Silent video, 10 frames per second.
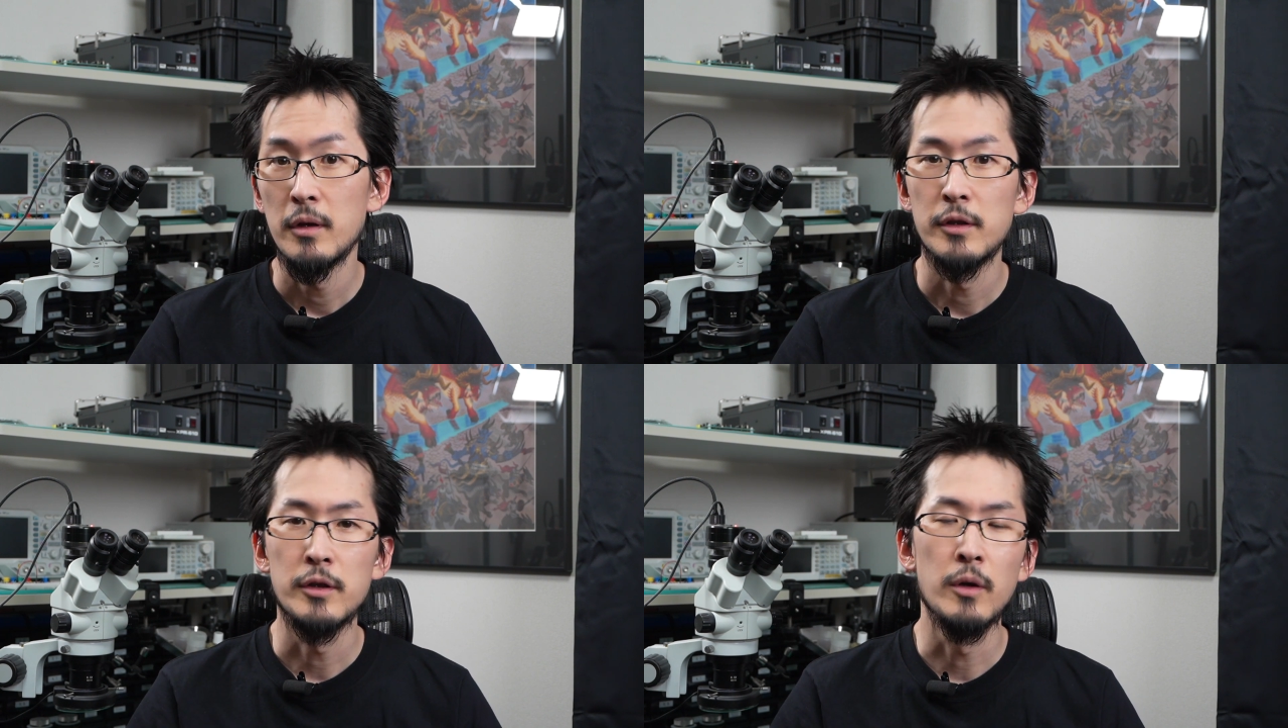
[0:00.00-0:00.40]

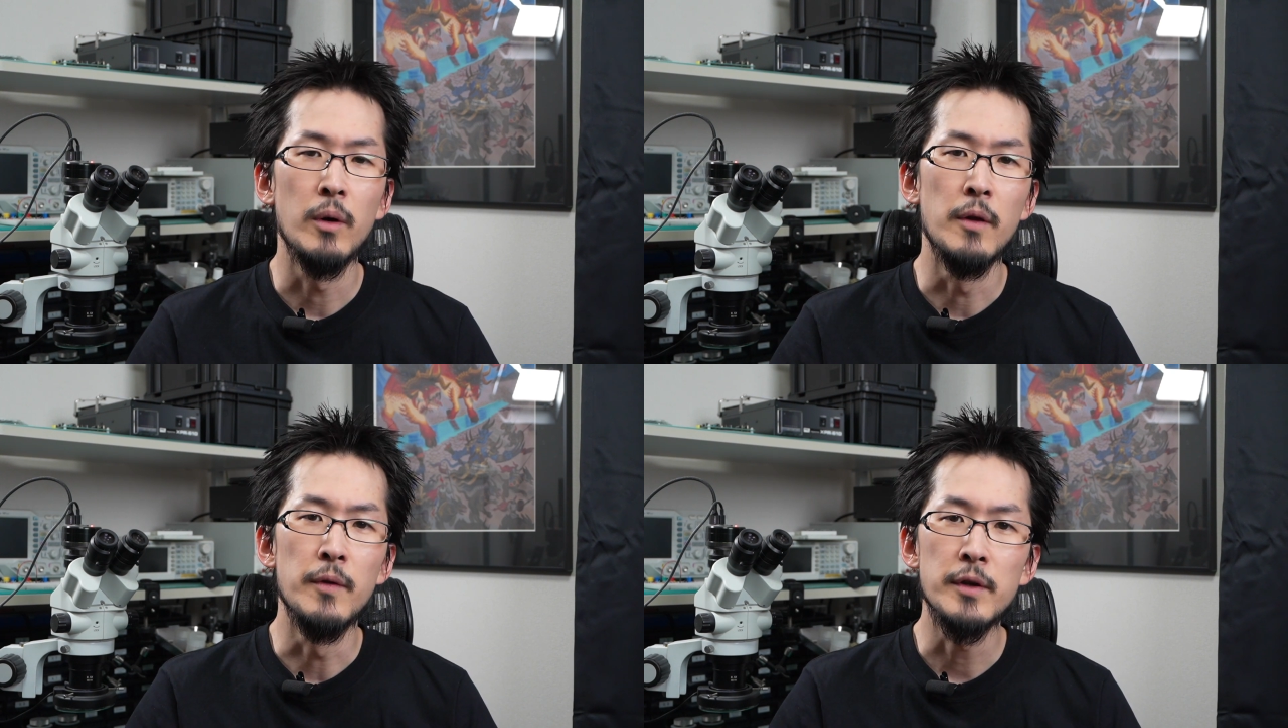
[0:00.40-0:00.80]
So
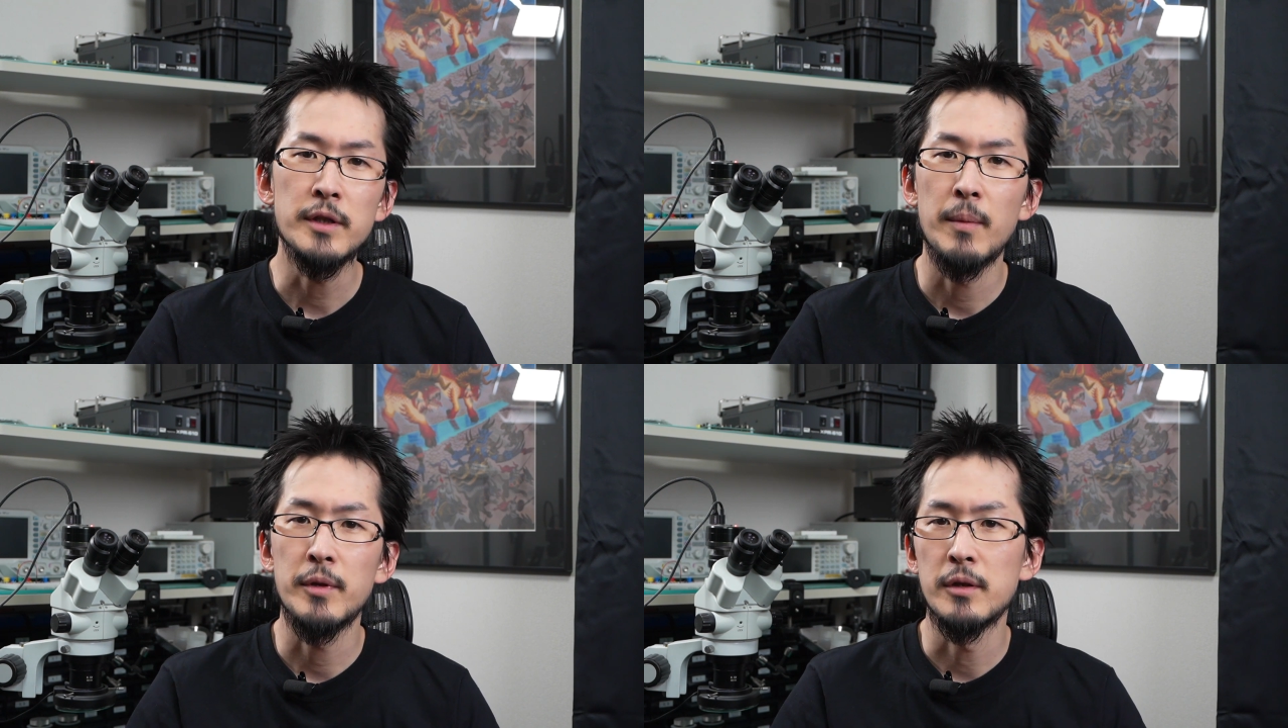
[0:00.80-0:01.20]
in this
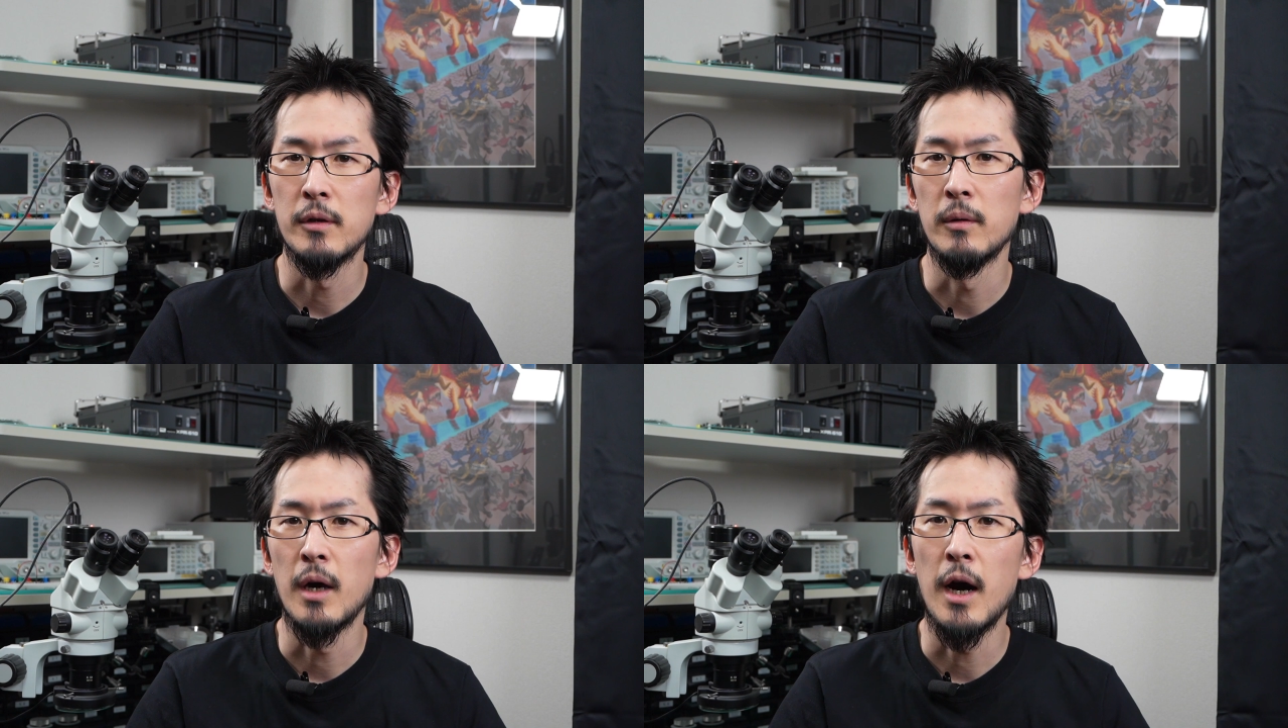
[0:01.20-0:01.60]

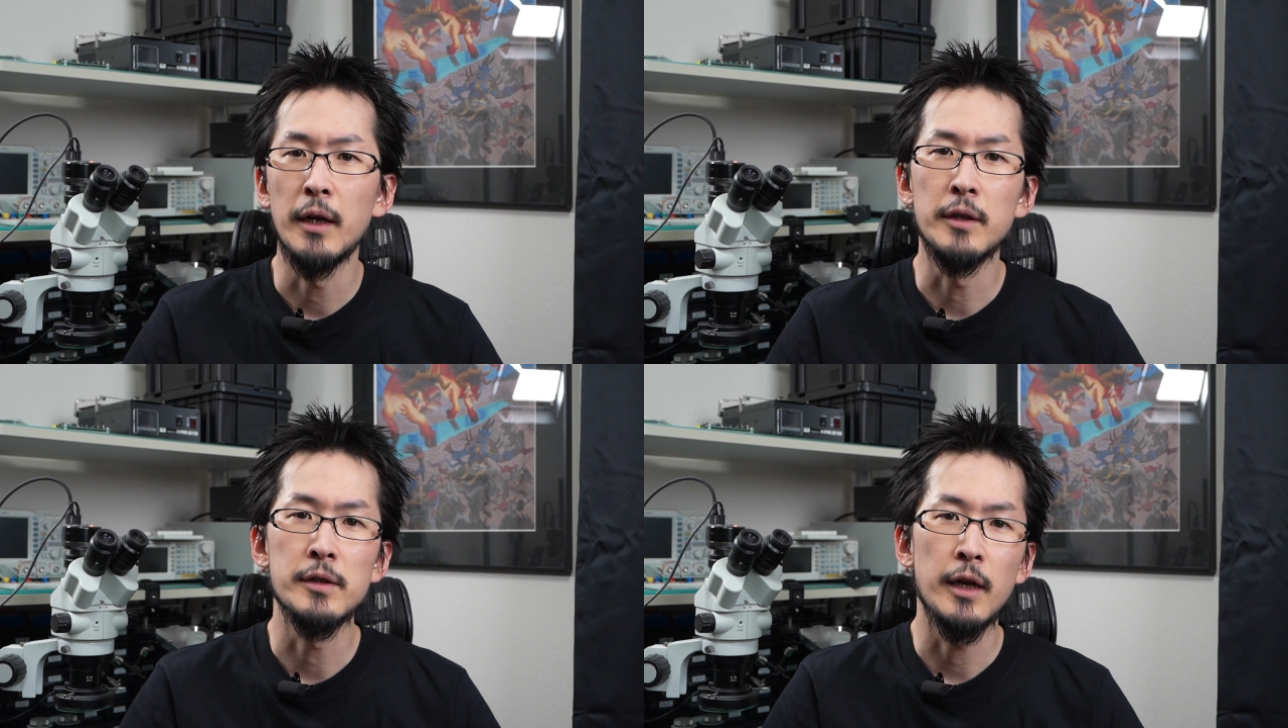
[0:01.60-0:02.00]
episode, I
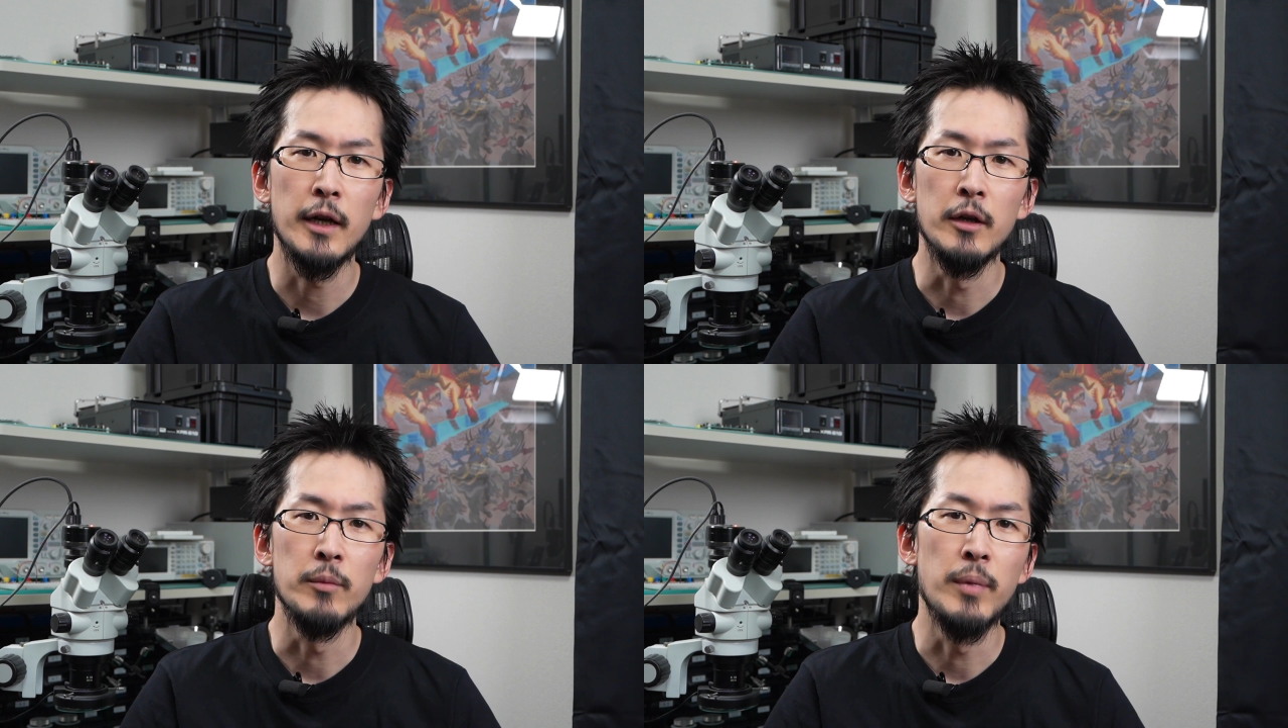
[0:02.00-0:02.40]

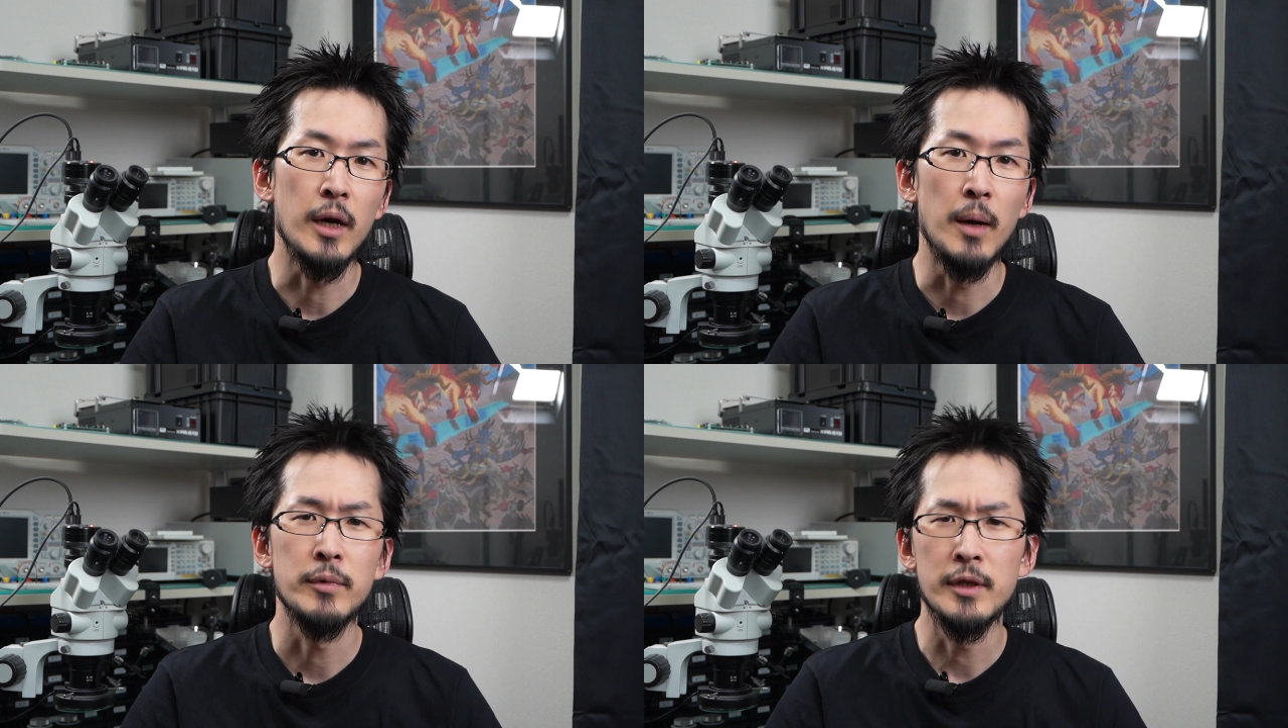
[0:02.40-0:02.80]
decided to pick up